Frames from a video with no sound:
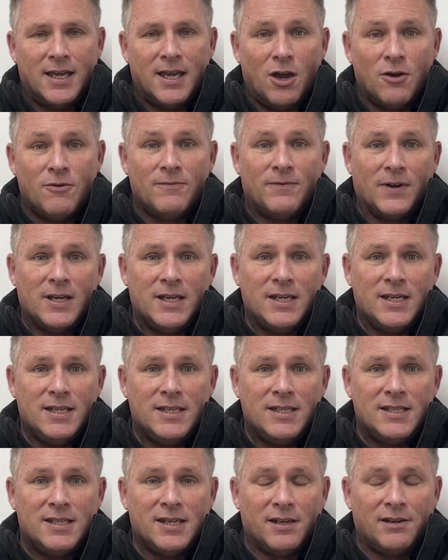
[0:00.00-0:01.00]

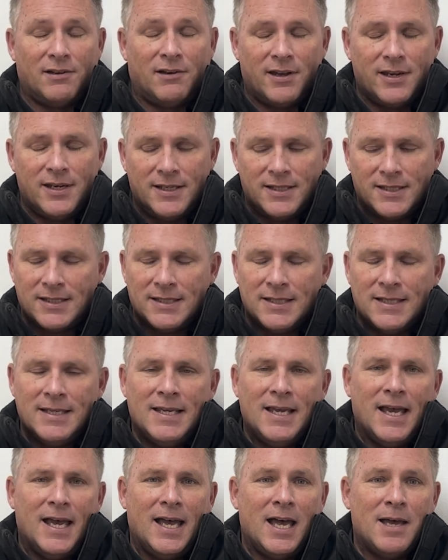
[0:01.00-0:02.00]
hopefully tonight,
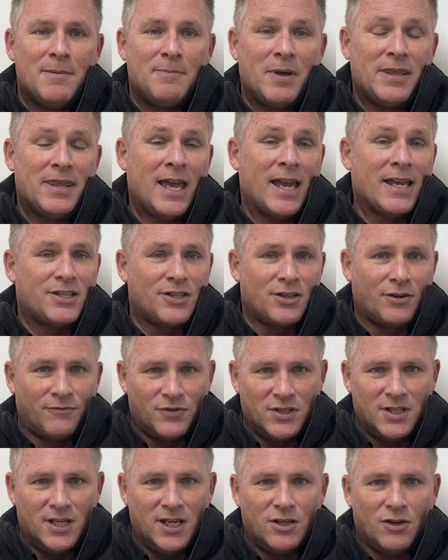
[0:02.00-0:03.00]
but that's
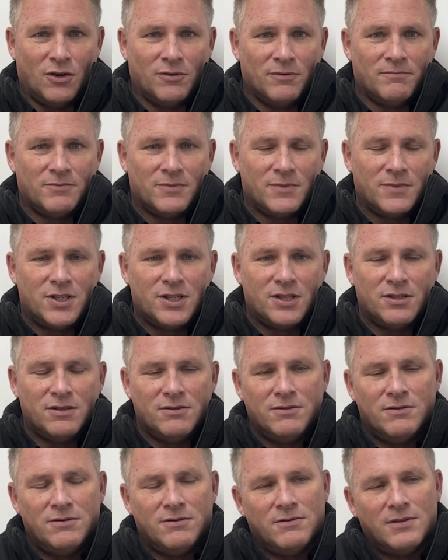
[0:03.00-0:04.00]
obviously gone
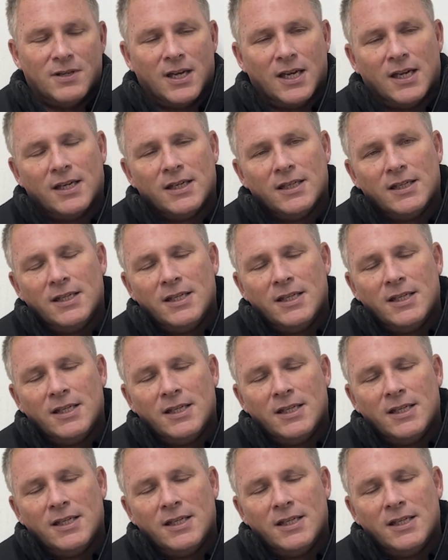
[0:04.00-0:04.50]
to